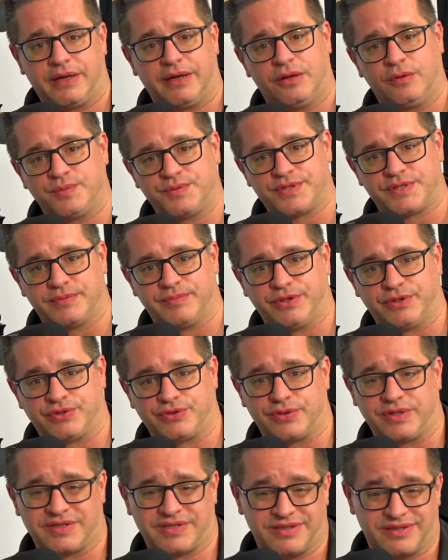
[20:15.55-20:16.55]
And that
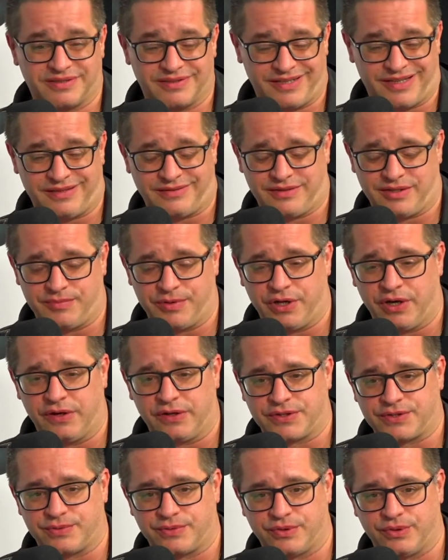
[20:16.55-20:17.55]
helps to build trust. And,
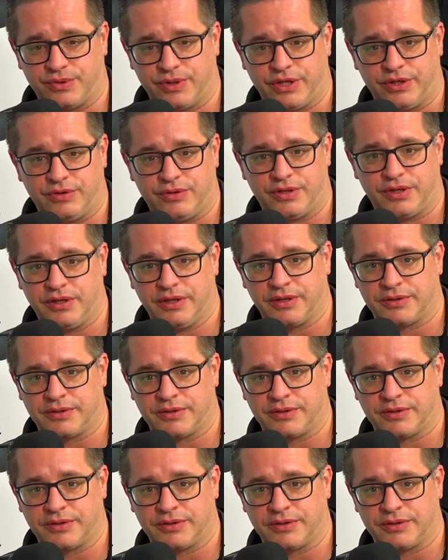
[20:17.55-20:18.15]
and to be honest with you,